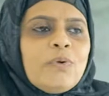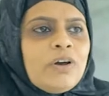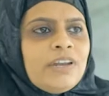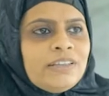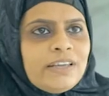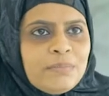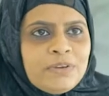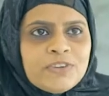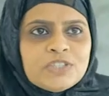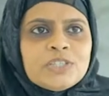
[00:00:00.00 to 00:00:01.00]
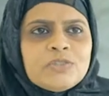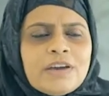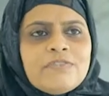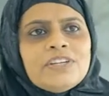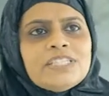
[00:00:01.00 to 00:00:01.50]
morning, they'll be wishing to
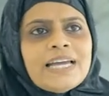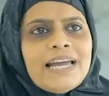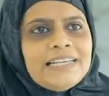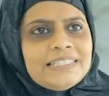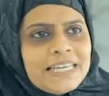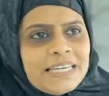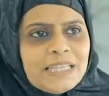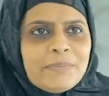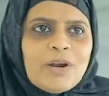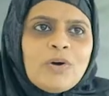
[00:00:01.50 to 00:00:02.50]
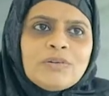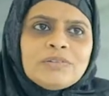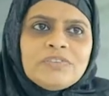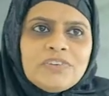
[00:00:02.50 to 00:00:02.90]
every child, taking them along,